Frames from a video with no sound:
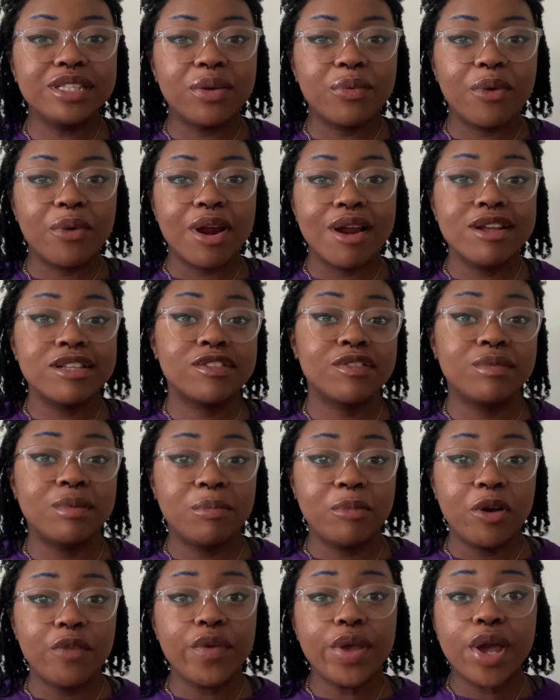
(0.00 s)
the words from the
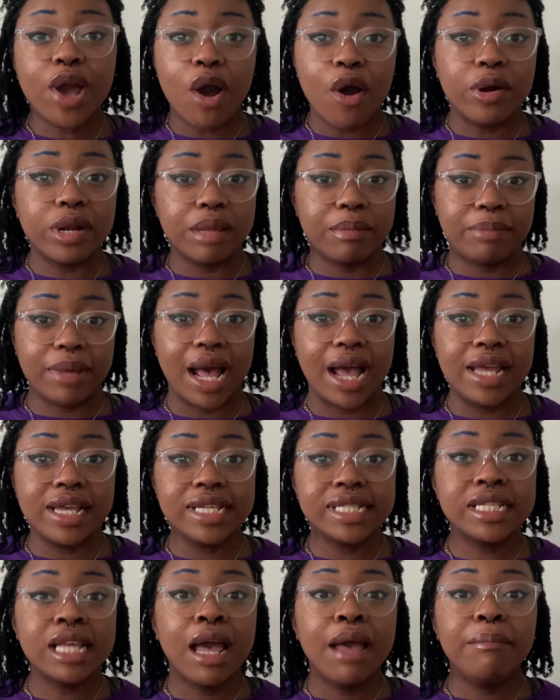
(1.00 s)
movie Coded
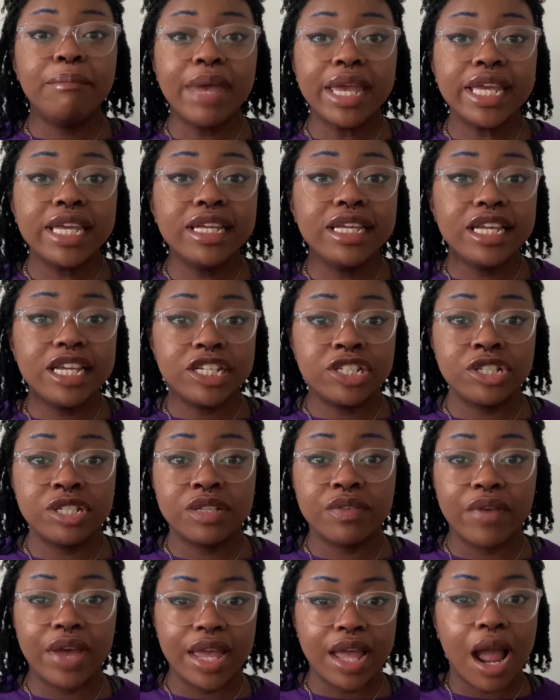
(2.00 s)
Bias, making issues
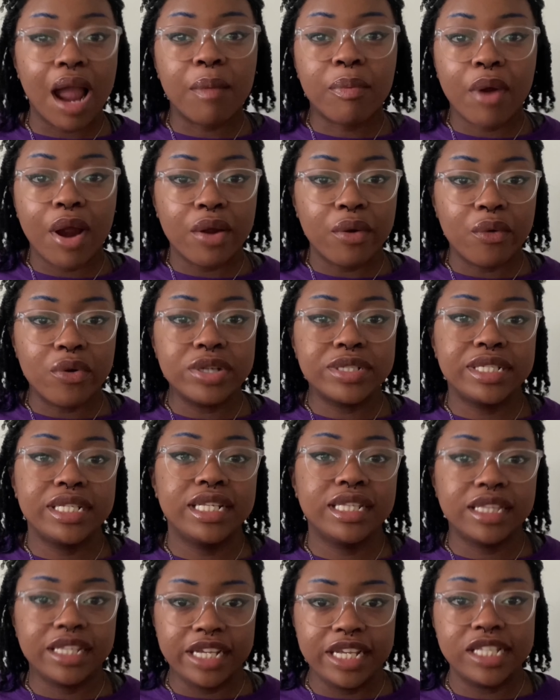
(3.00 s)
of AI a priority
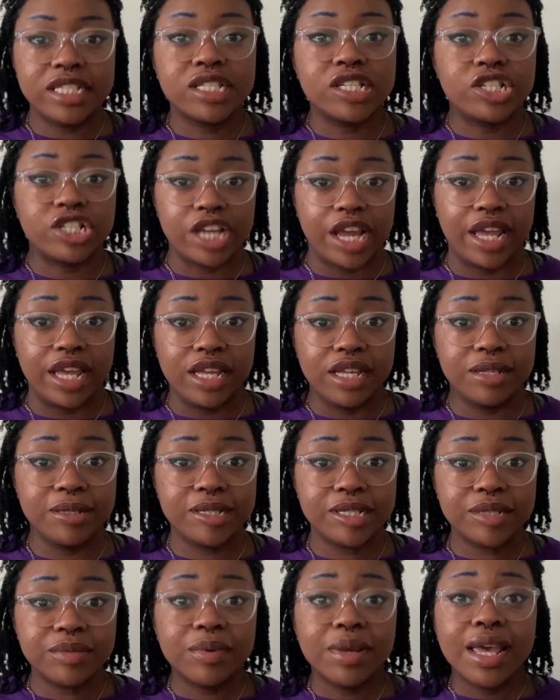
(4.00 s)
leads to change.